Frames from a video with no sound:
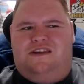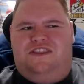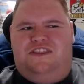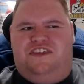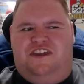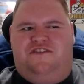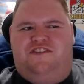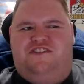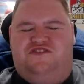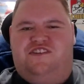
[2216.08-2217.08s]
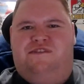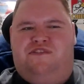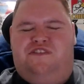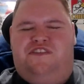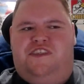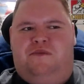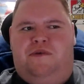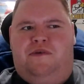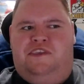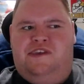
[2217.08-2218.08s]
The key for the Chiefs is going to
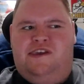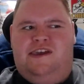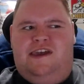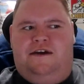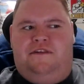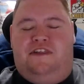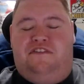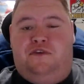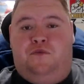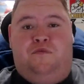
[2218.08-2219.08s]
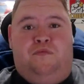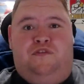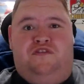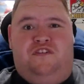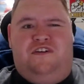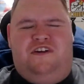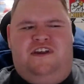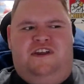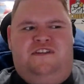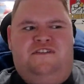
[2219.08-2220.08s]
be how they deal with pressure,
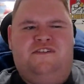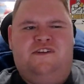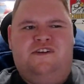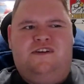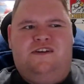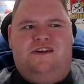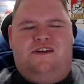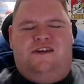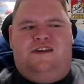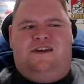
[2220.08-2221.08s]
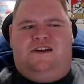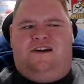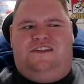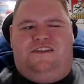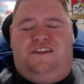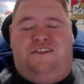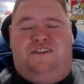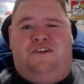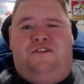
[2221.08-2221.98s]
and I don't know.